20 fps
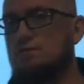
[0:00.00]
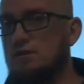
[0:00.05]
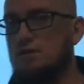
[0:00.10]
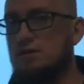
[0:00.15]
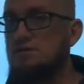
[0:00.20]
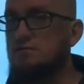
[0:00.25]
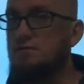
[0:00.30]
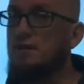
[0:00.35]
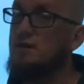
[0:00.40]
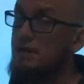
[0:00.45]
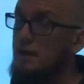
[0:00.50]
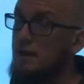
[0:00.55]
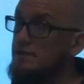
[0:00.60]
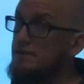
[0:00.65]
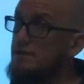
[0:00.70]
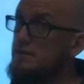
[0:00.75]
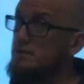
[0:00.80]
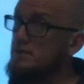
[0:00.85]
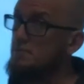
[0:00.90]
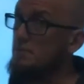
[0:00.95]
of a resume,
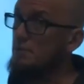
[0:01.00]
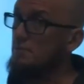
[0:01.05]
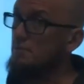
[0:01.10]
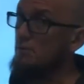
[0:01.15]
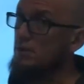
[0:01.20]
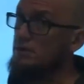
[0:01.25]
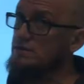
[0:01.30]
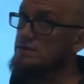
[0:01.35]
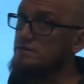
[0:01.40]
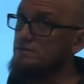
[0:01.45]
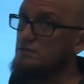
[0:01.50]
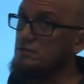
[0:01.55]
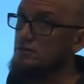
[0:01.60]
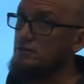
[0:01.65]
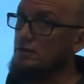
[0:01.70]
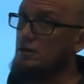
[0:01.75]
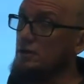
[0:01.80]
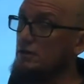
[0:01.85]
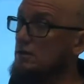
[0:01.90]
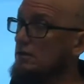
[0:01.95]
yes, is to be impressive
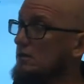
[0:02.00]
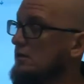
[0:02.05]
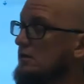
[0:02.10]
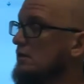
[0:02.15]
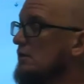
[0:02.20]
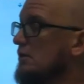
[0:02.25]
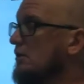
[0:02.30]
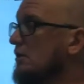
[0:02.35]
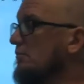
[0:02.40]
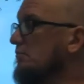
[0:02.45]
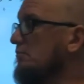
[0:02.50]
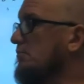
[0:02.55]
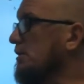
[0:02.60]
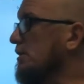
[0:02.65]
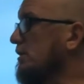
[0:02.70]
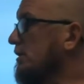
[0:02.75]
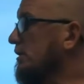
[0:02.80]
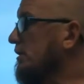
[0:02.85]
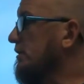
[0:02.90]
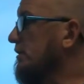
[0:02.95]
looking,
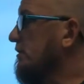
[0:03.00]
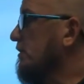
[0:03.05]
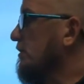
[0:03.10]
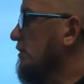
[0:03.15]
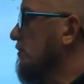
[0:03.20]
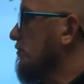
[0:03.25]
but